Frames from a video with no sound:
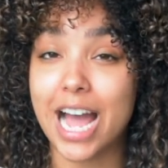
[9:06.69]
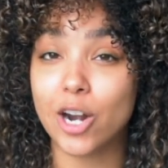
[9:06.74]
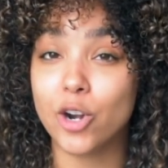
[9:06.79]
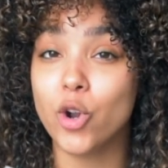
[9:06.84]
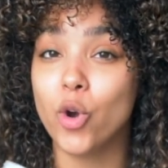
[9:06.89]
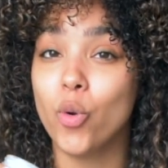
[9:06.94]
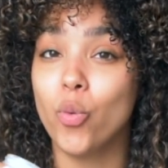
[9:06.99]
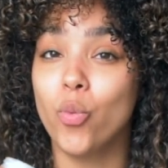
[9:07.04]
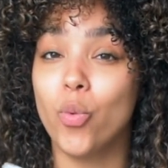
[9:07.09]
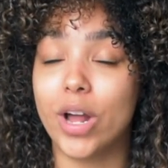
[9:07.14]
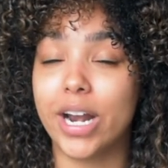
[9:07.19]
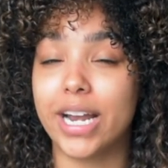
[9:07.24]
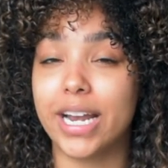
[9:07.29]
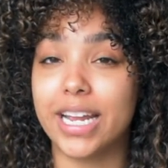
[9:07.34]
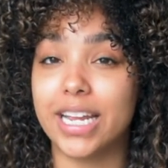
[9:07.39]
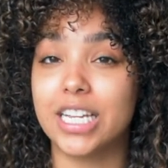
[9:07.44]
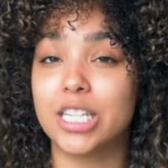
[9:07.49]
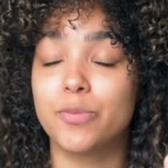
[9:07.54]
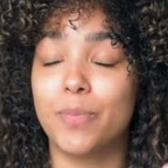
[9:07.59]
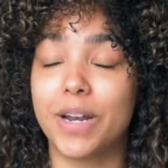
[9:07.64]
I don't know what it
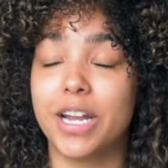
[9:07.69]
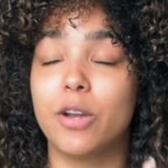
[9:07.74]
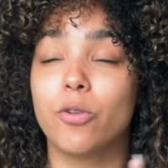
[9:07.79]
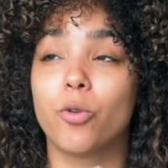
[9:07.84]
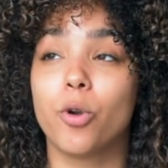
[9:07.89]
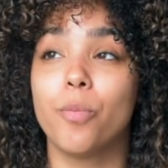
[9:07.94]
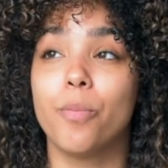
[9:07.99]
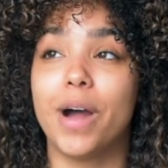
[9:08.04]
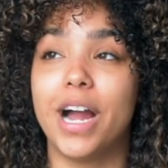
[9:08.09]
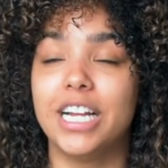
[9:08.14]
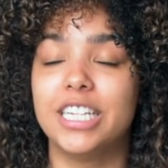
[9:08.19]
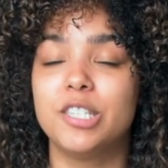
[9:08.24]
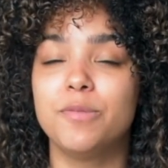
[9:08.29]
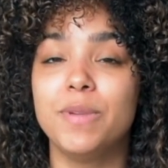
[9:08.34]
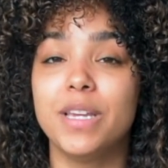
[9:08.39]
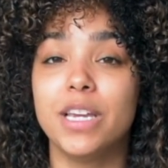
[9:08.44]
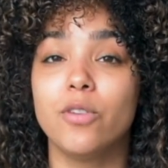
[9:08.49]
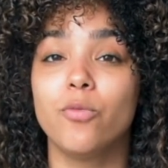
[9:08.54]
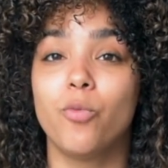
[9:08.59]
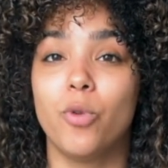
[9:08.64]
is, but it reminds
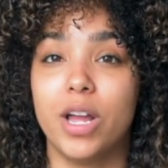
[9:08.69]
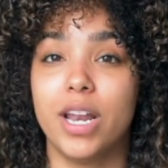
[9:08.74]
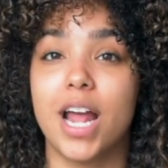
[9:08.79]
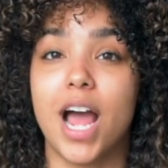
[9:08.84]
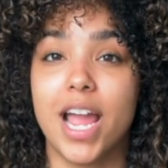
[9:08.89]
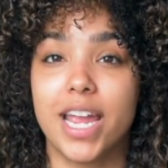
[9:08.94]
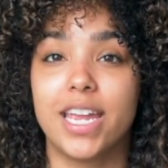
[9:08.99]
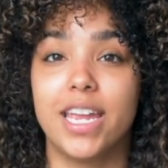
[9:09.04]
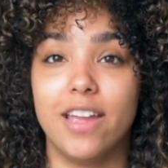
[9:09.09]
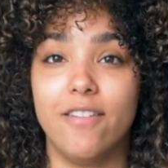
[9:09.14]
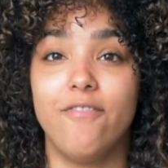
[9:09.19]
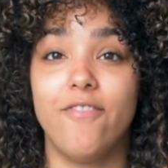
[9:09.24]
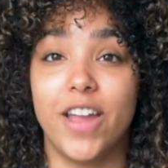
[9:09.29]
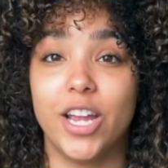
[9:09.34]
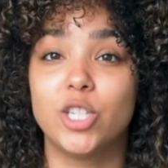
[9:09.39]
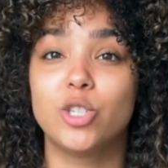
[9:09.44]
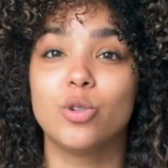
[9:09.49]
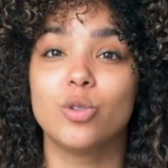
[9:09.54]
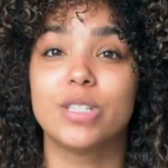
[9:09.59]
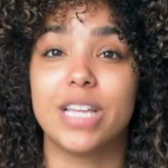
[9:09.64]
me when I get
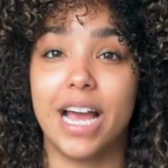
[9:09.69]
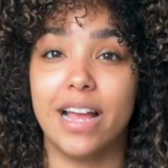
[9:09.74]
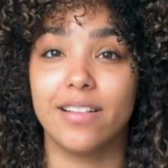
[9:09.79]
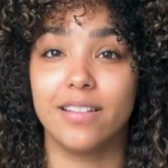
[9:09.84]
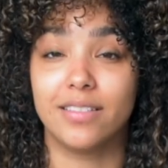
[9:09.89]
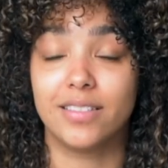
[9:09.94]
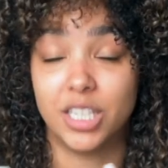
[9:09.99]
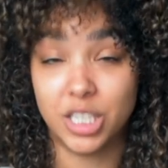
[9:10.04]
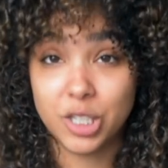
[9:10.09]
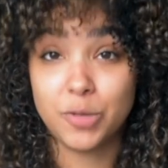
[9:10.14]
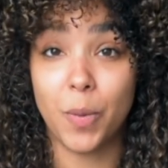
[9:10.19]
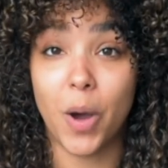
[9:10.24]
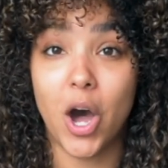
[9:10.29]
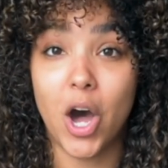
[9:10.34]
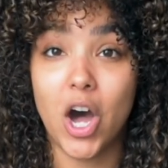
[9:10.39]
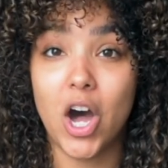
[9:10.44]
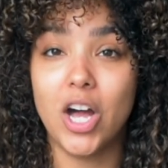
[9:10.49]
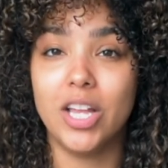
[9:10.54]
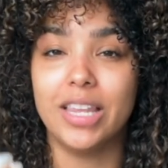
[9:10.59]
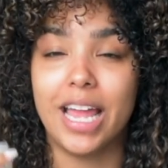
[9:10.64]
facials at the spa,